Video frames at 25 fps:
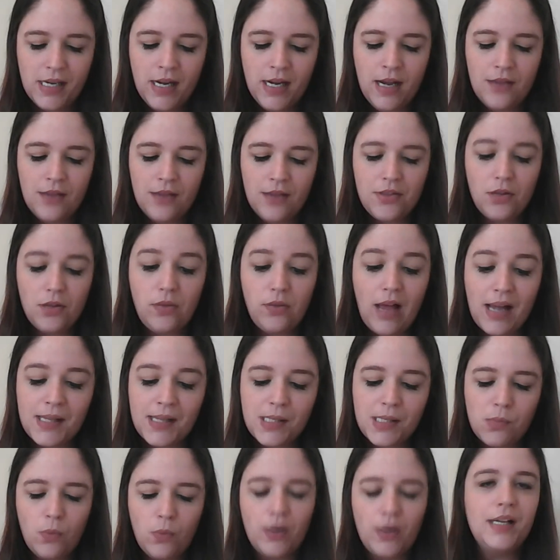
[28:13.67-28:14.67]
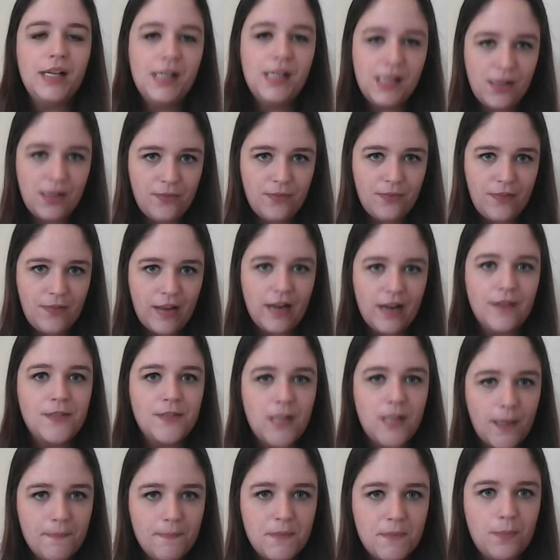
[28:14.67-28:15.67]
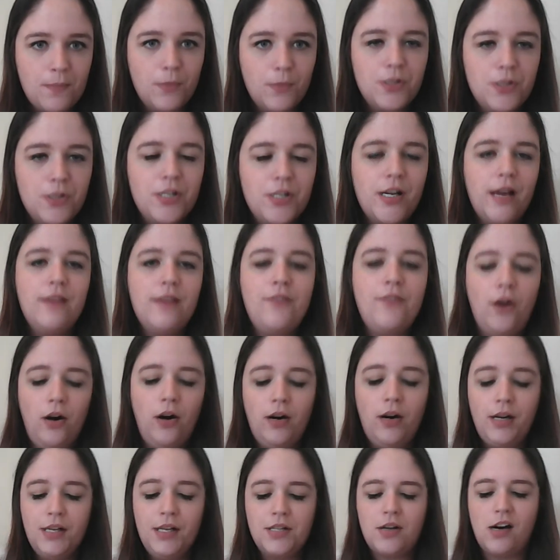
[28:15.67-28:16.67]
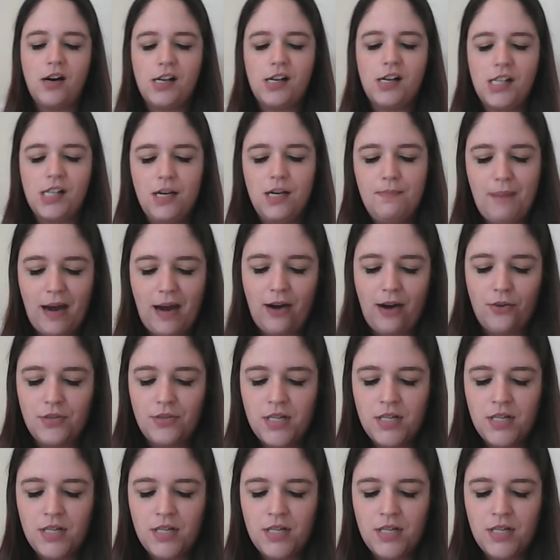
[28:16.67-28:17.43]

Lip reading: The last one is the fate of Tuptim, which I've already talked about.